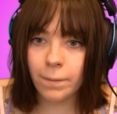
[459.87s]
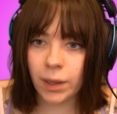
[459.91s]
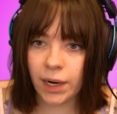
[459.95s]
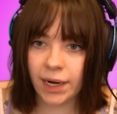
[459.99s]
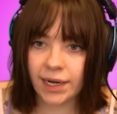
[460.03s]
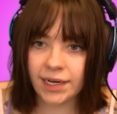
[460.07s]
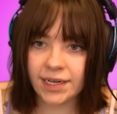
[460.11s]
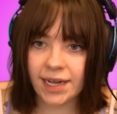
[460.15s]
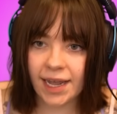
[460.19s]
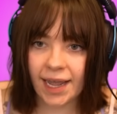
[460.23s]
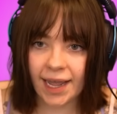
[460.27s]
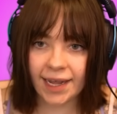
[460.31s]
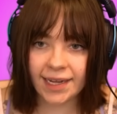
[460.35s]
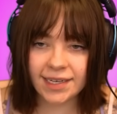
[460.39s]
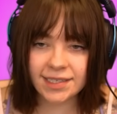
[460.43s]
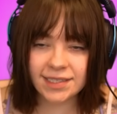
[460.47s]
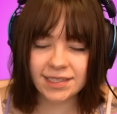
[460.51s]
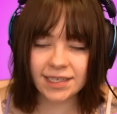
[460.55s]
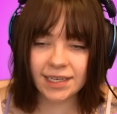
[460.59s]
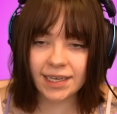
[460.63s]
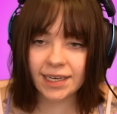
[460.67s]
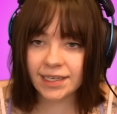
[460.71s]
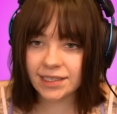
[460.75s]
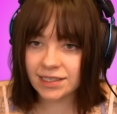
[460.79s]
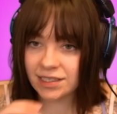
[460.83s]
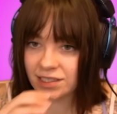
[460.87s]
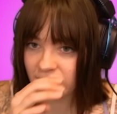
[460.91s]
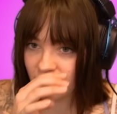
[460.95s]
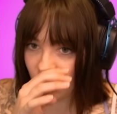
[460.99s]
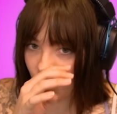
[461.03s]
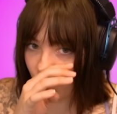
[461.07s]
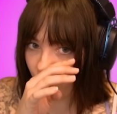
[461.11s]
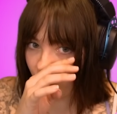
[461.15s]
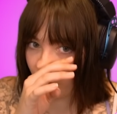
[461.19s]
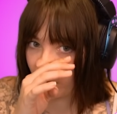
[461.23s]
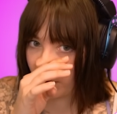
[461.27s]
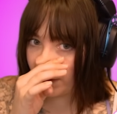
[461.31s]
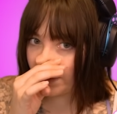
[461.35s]
But Casey is
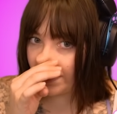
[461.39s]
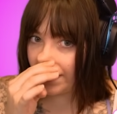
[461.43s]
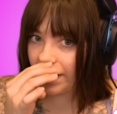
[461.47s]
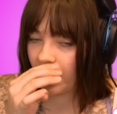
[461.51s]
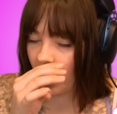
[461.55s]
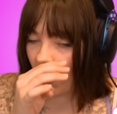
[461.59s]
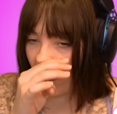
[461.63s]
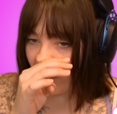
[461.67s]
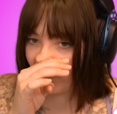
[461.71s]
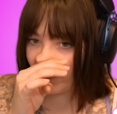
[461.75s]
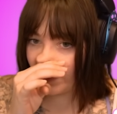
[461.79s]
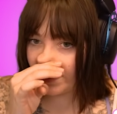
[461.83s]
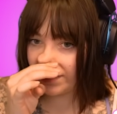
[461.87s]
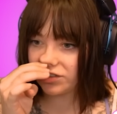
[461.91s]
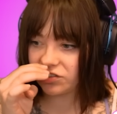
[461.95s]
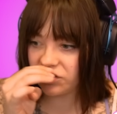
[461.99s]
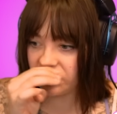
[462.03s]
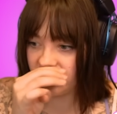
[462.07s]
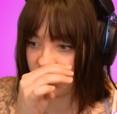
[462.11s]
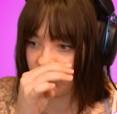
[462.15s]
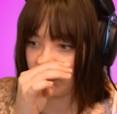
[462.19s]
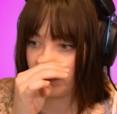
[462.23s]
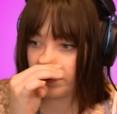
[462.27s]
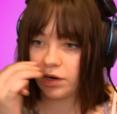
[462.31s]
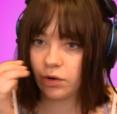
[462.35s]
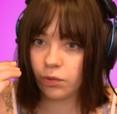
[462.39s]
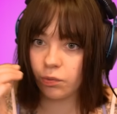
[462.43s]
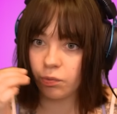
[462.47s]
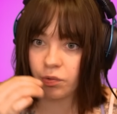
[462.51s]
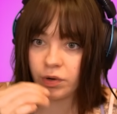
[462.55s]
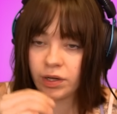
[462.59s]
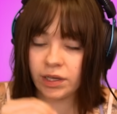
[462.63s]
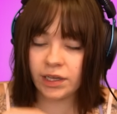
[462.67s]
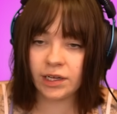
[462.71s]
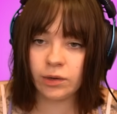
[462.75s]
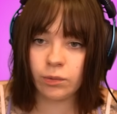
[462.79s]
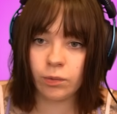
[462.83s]
still really confident. She's doing really